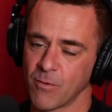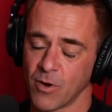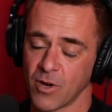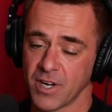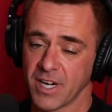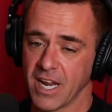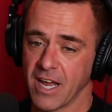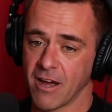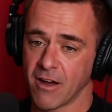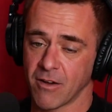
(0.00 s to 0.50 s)

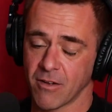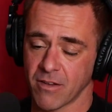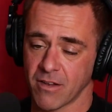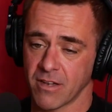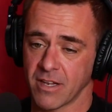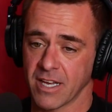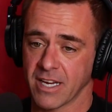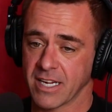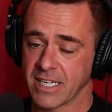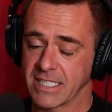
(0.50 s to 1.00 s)
Well, now,
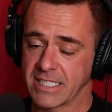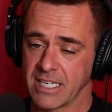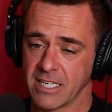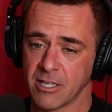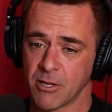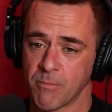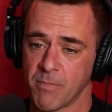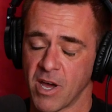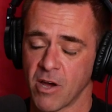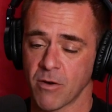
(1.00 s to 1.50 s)
like I
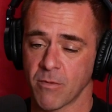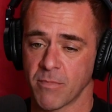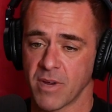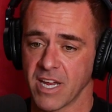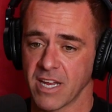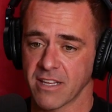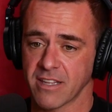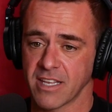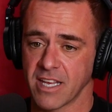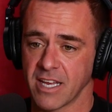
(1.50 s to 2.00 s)
said, the mountain
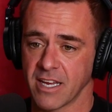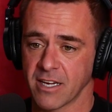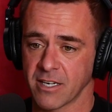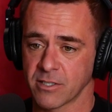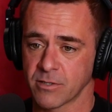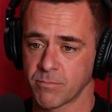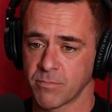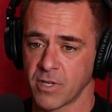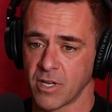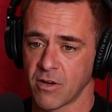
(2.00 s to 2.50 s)
bike thing
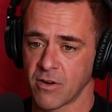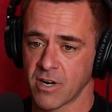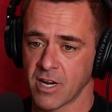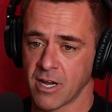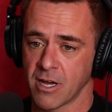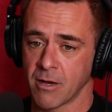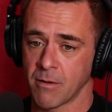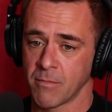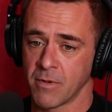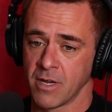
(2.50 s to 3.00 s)
is blowing
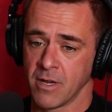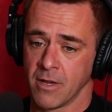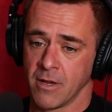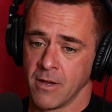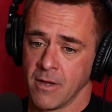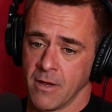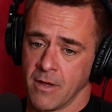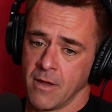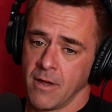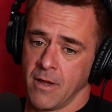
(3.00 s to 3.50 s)
up.
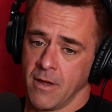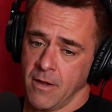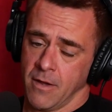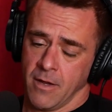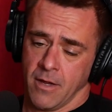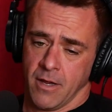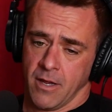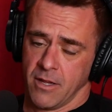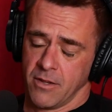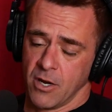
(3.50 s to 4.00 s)

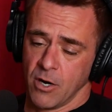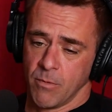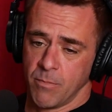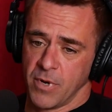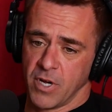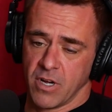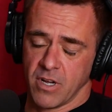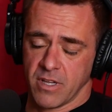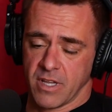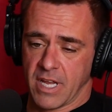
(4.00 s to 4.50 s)
And they're
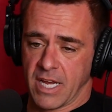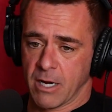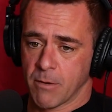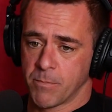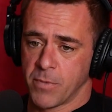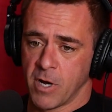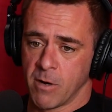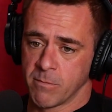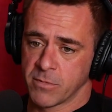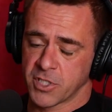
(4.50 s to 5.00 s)
building
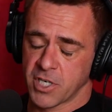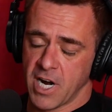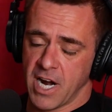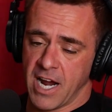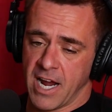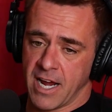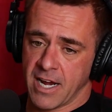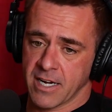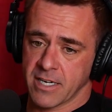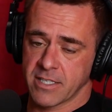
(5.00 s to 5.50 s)
like pump
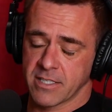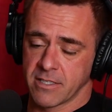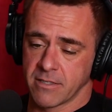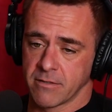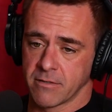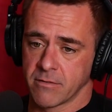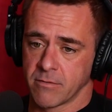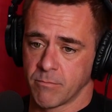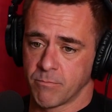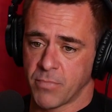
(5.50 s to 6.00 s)
tracks
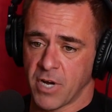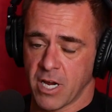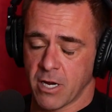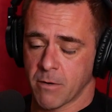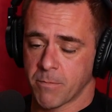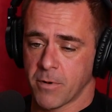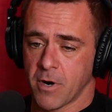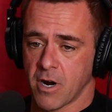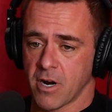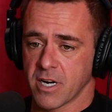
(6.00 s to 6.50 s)
and
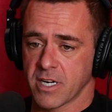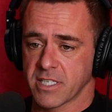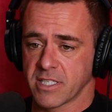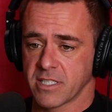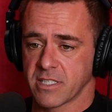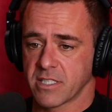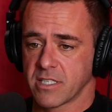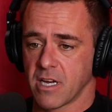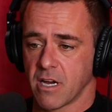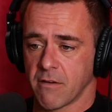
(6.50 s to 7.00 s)
bike parks
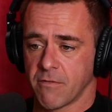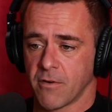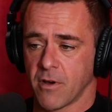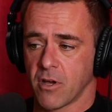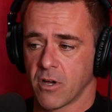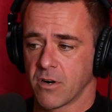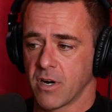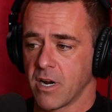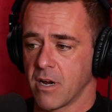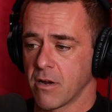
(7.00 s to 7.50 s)
and stuff
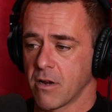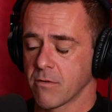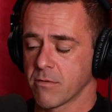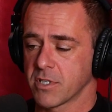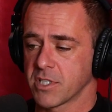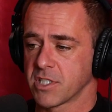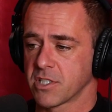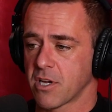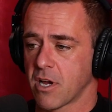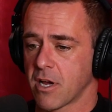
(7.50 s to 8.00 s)
all around,
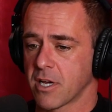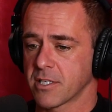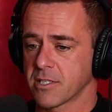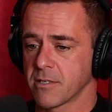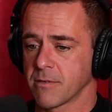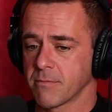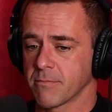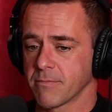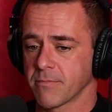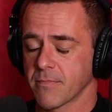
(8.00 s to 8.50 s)
which is
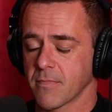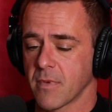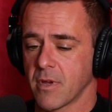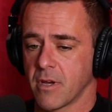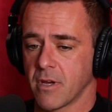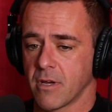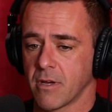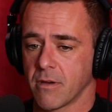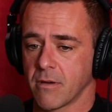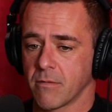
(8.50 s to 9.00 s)
awesome.
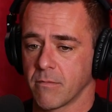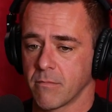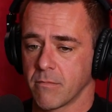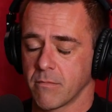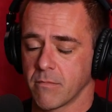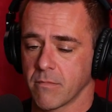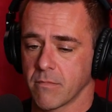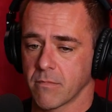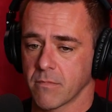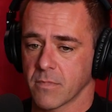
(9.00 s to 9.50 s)

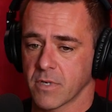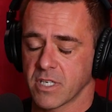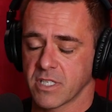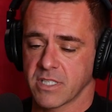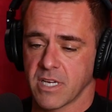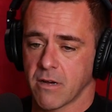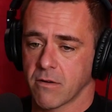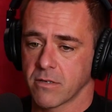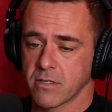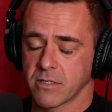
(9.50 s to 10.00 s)
Because
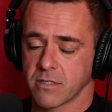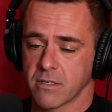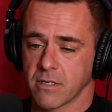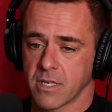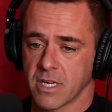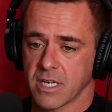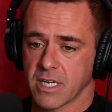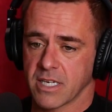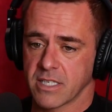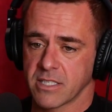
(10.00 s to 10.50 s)
that was,
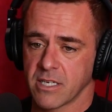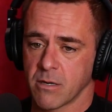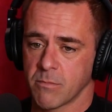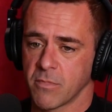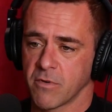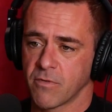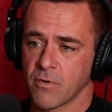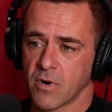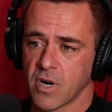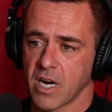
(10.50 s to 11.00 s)
like I said,
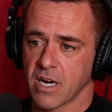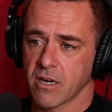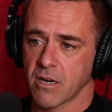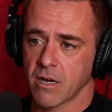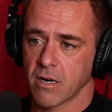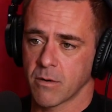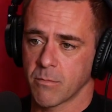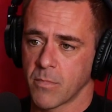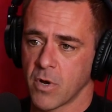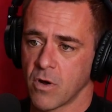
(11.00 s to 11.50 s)
before I
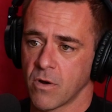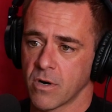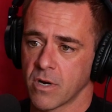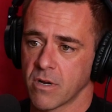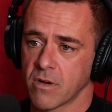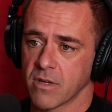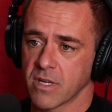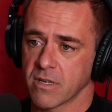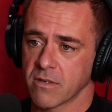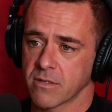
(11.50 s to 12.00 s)
got a
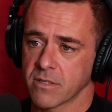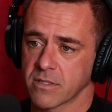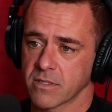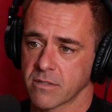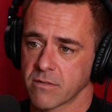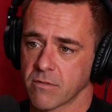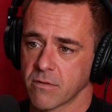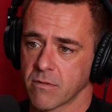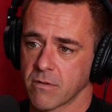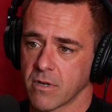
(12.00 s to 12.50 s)
moto,
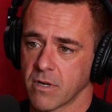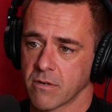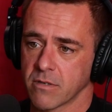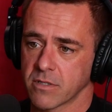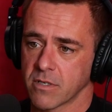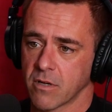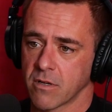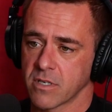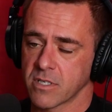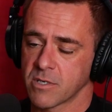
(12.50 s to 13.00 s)
I
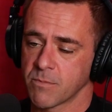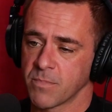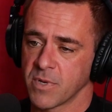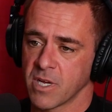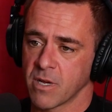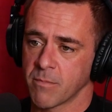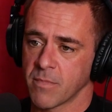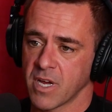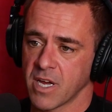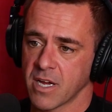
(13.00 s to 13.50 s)
was all into
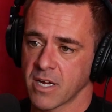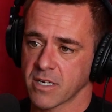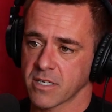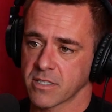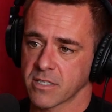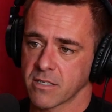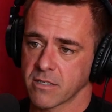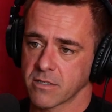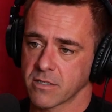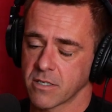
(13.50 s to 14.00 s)
BMX.